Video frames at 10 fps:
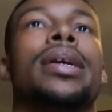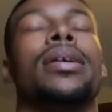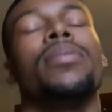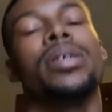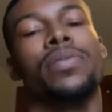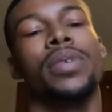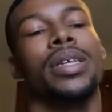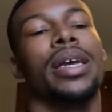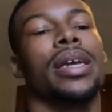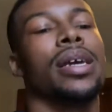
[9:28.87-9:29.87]
it wasn't
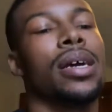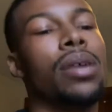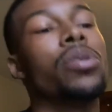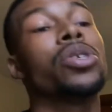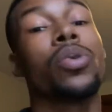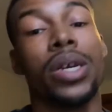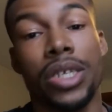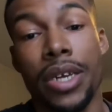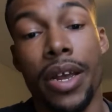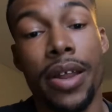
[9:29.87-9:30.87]
really it was a
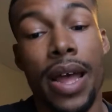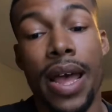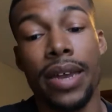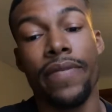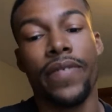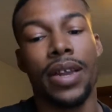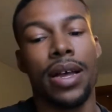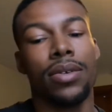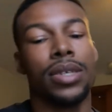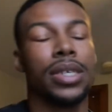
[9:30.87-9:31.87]
questionnaire that I had to fill
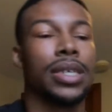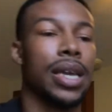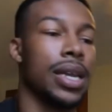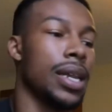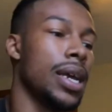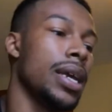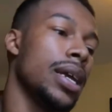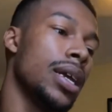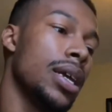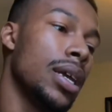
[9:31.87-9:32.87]
out, just saying
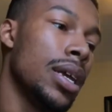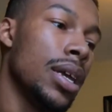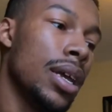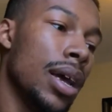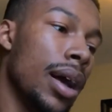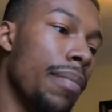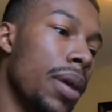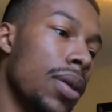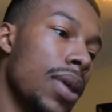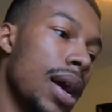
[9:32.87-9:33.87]

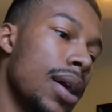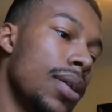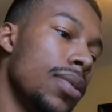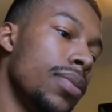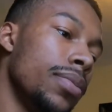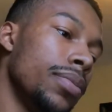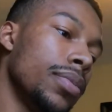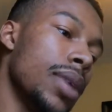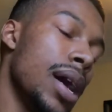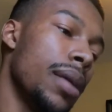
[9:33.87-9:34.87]
about how
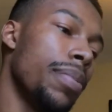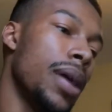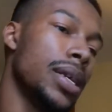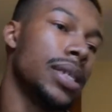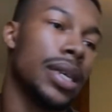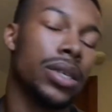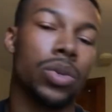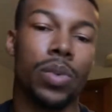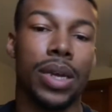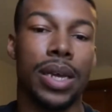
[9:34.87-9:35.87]
the
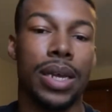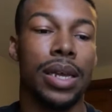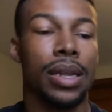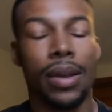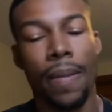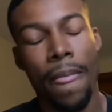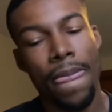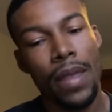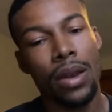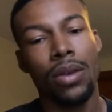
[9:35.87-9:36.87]
process went and
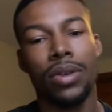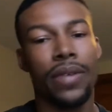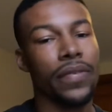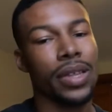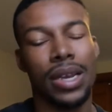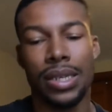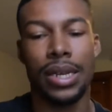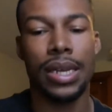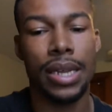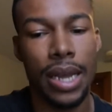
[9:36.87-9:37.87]
little different things
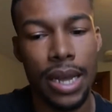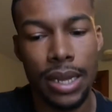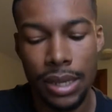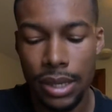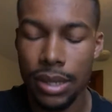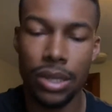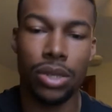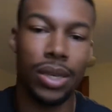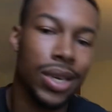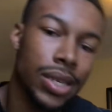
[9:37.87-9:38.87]
like that.
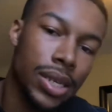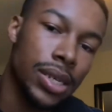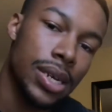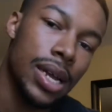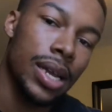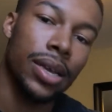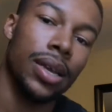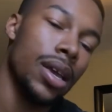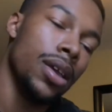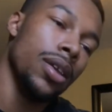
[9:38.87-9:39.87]
It's easy. It's not like
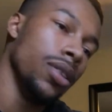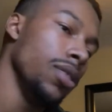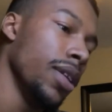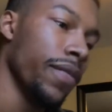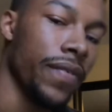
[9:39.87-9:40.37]
you can